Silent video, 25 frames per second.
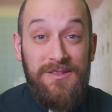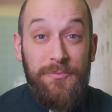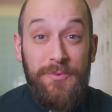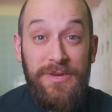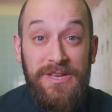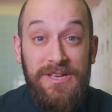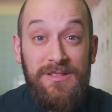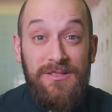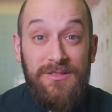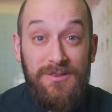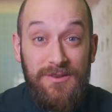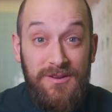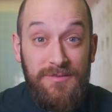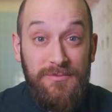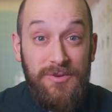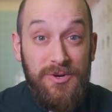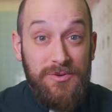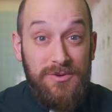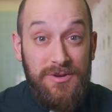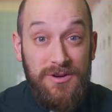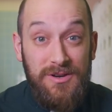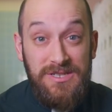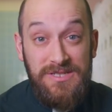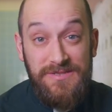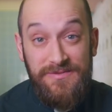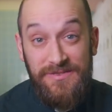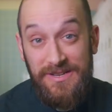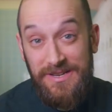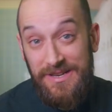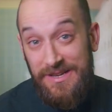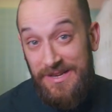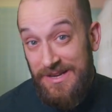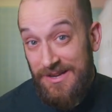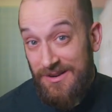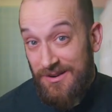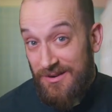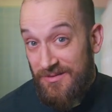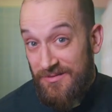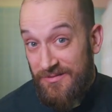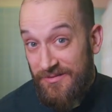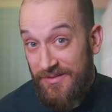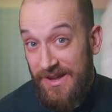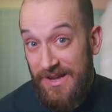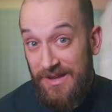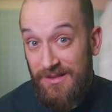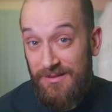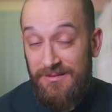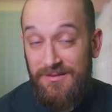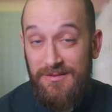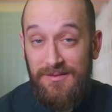that we can learn about CrossFit in our
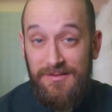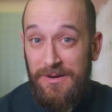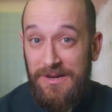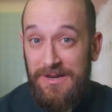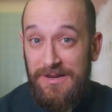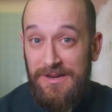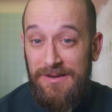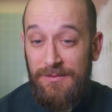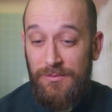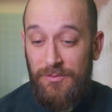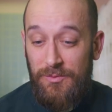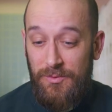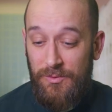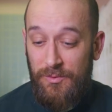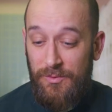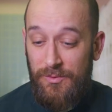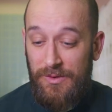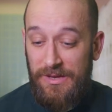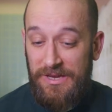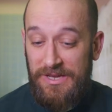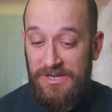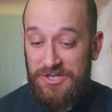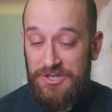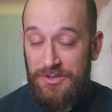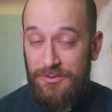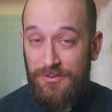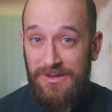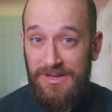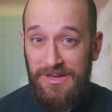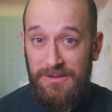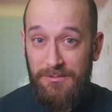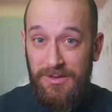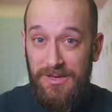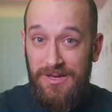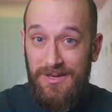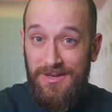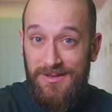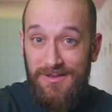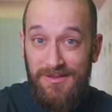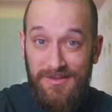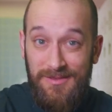faith, but it should really be